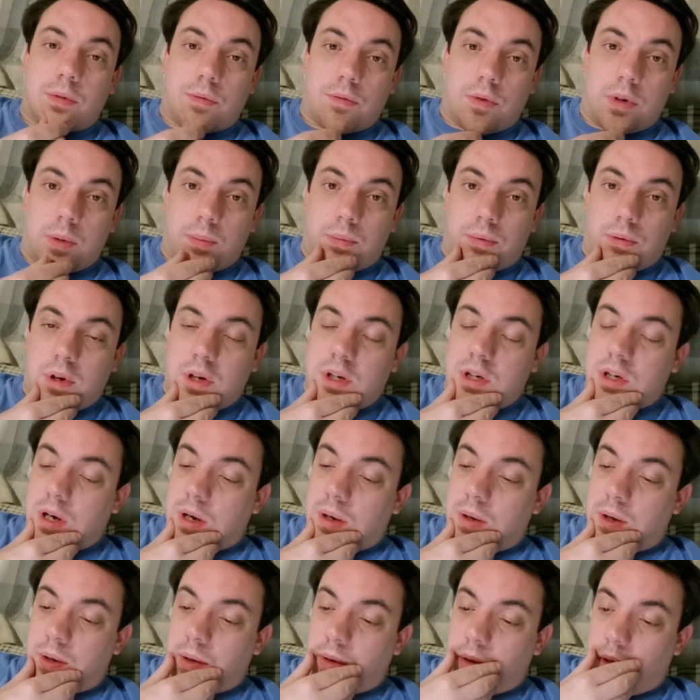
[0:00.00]
I really
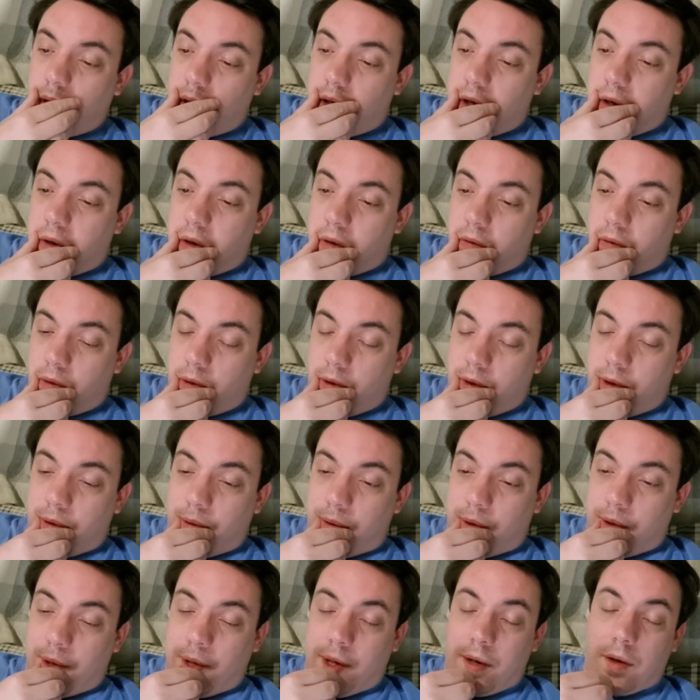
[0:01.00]
appreciate it.
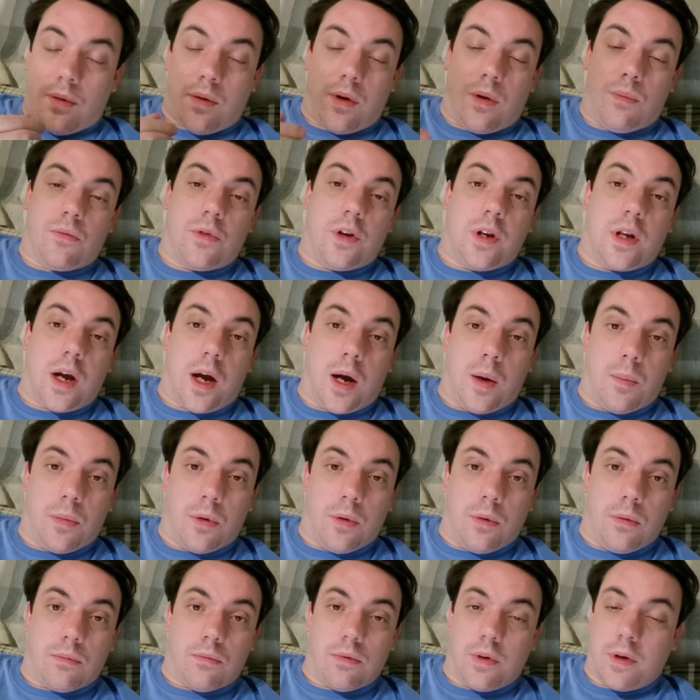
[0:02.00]
I'm really
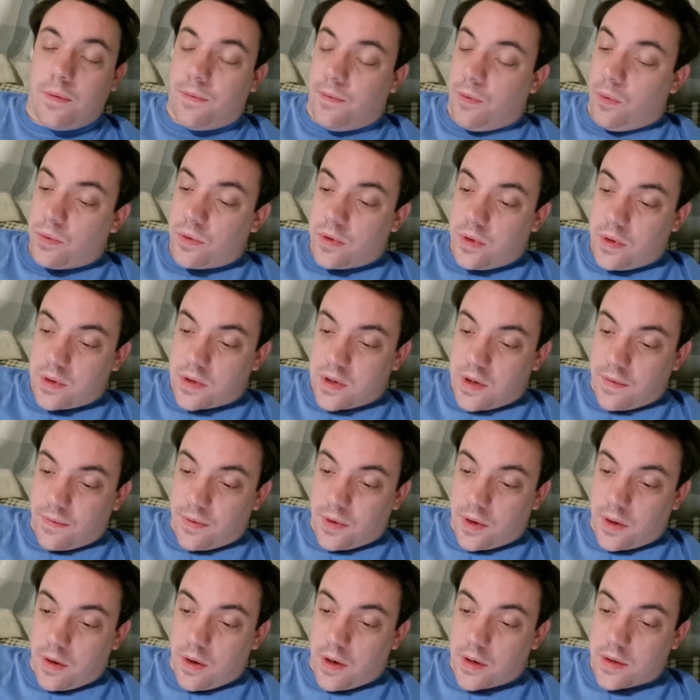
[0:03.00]
humble, really fortunate to have
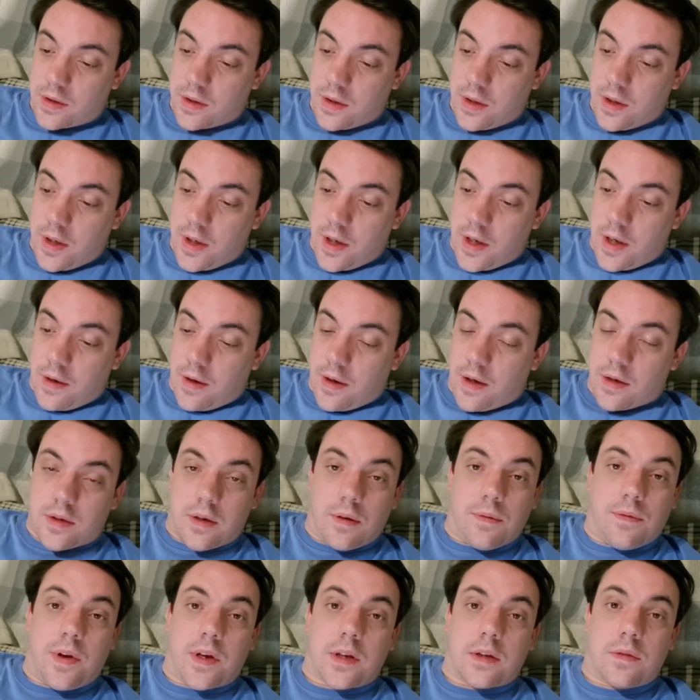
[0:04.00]
you guys.
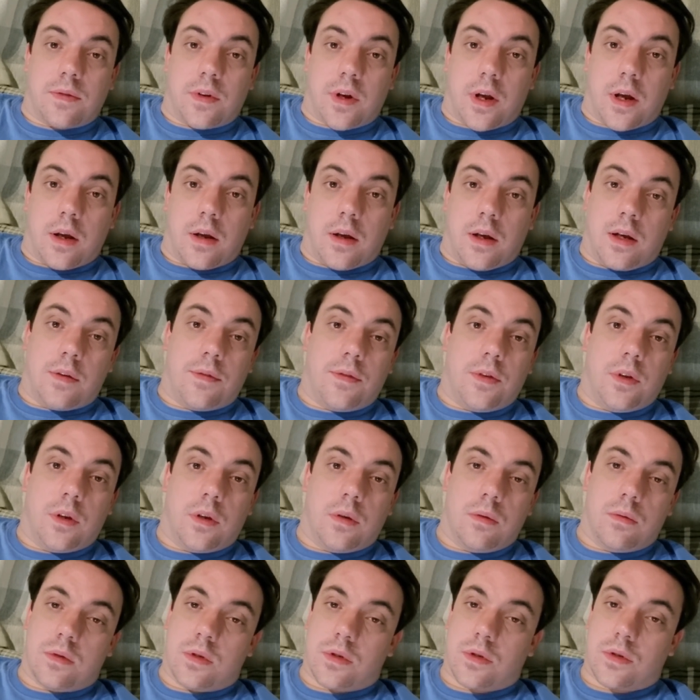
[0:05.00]
So thanks for that. And if you're
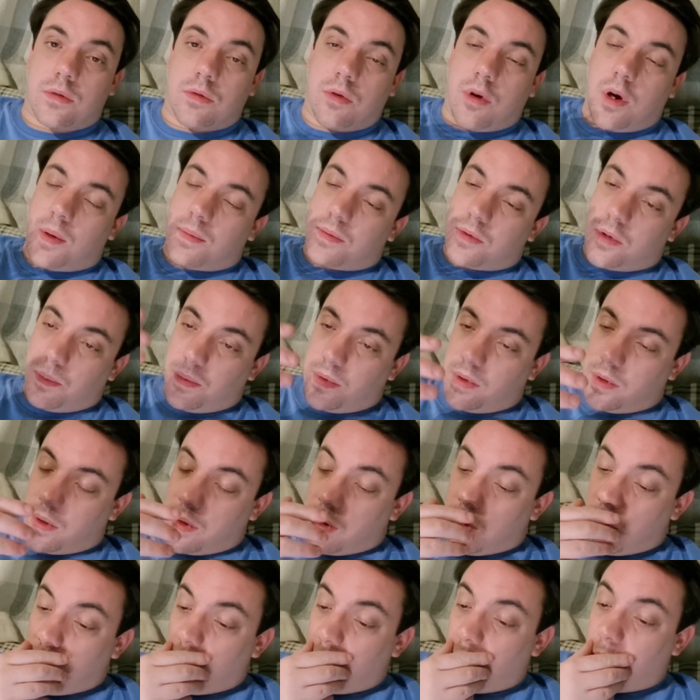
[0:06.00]
new, subscribe. So I'll be doing
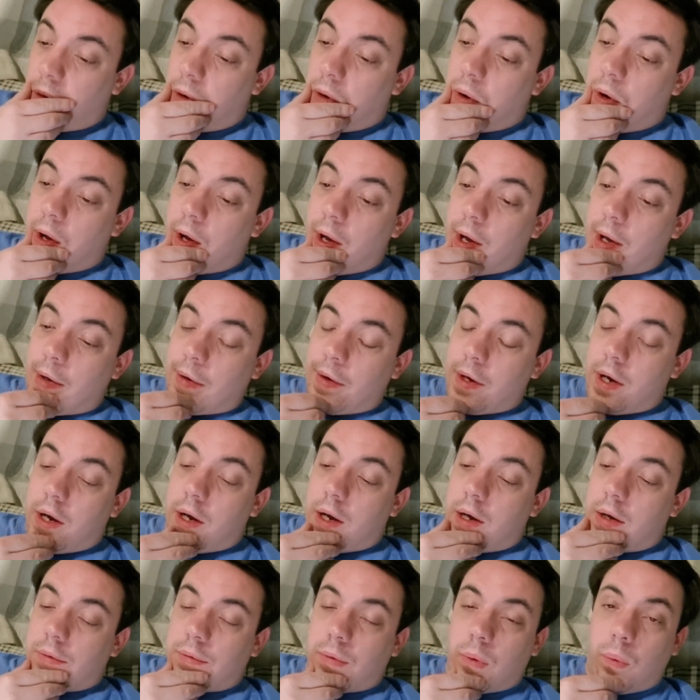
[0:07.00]
a lot more
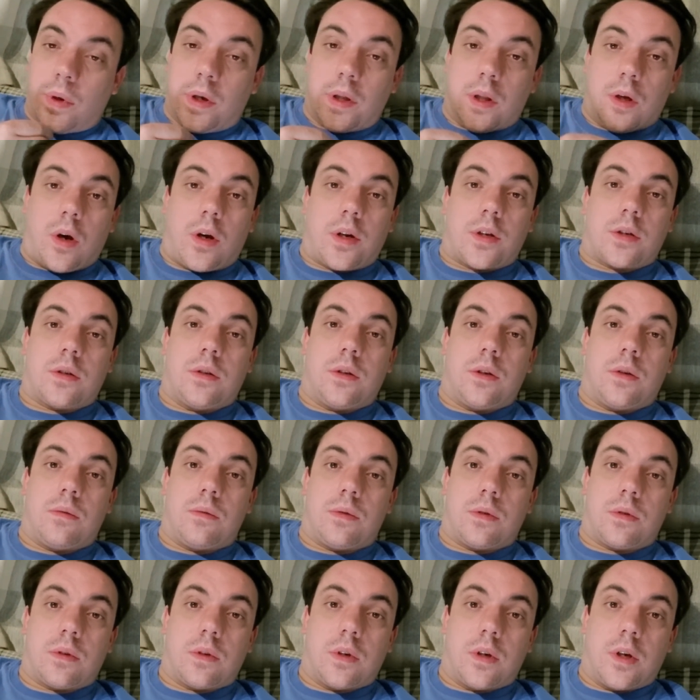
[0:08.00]
49ers
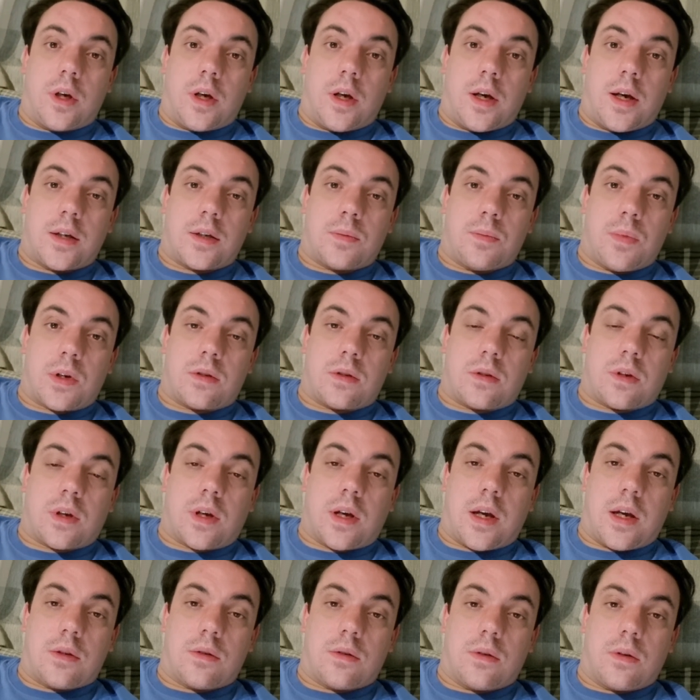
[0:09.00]
news as much as I
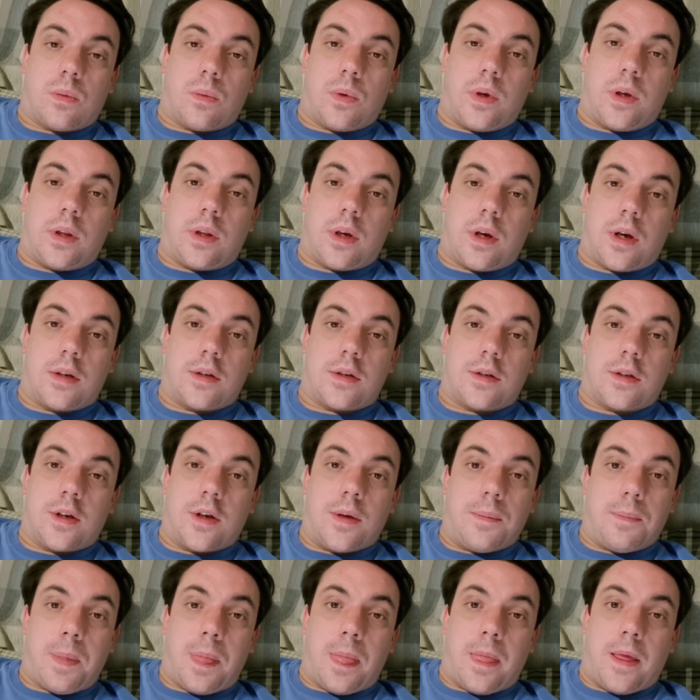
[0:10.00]
can during the weekdays.
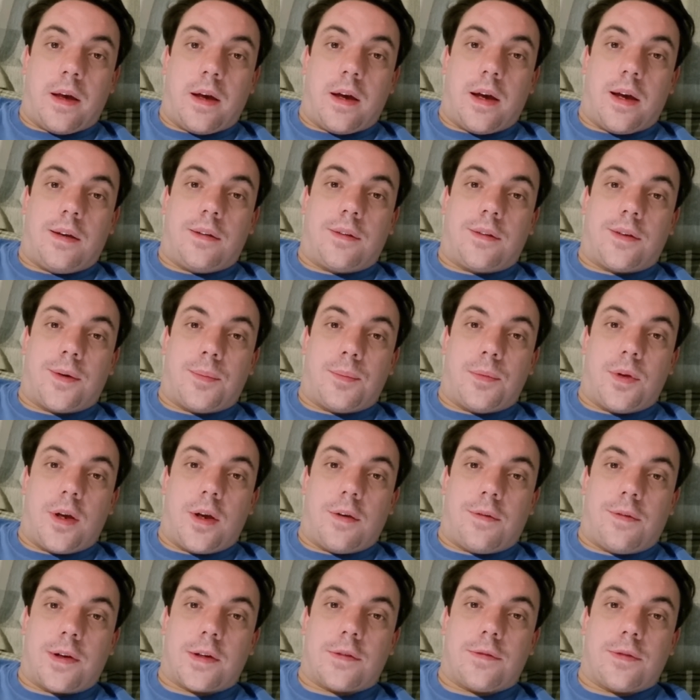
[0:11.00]
And yeah,
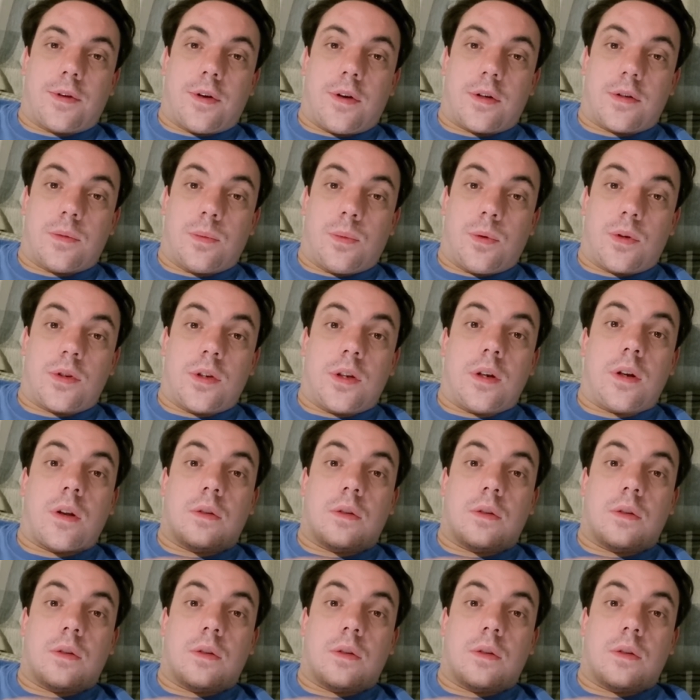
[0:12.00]
thanks for guys for watching.